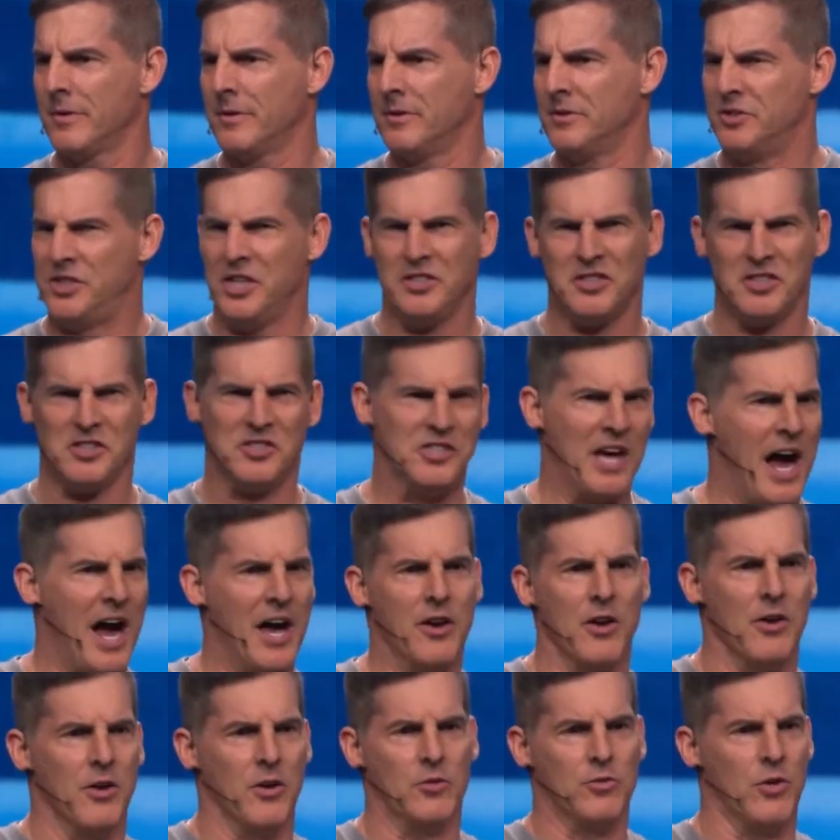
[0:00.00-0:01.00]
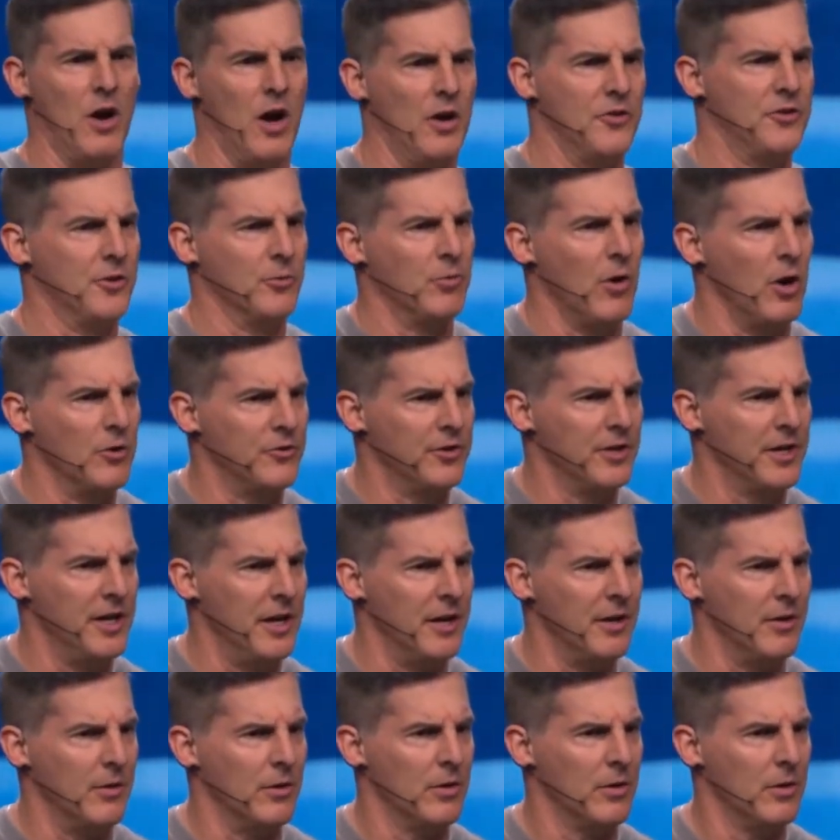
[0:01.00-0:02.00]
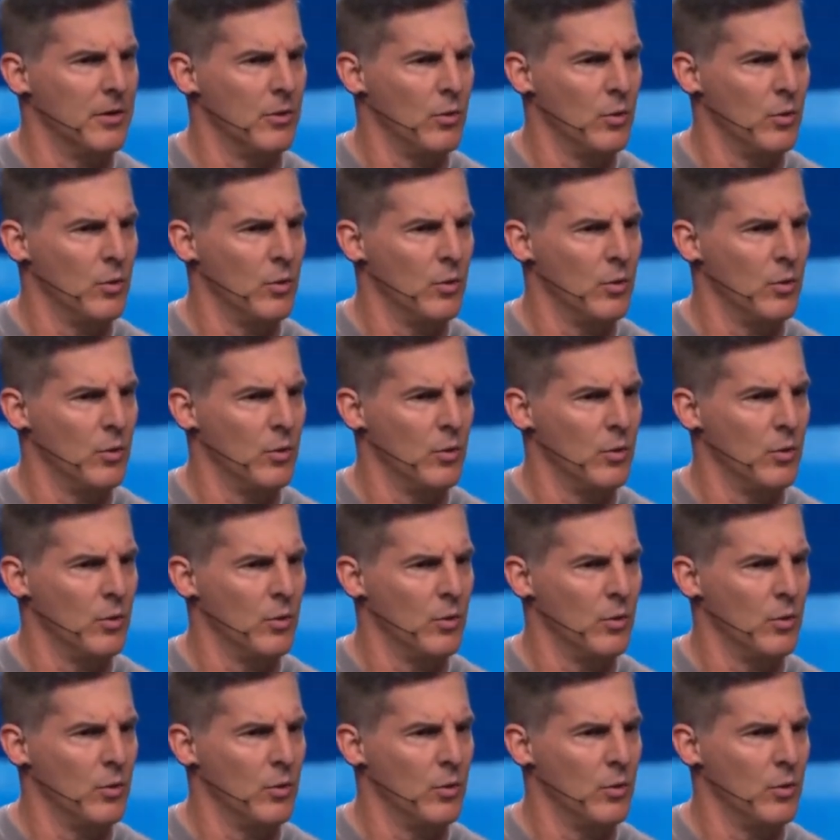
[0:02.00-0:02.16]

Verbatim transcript: Jesus died on the cross, he rose again.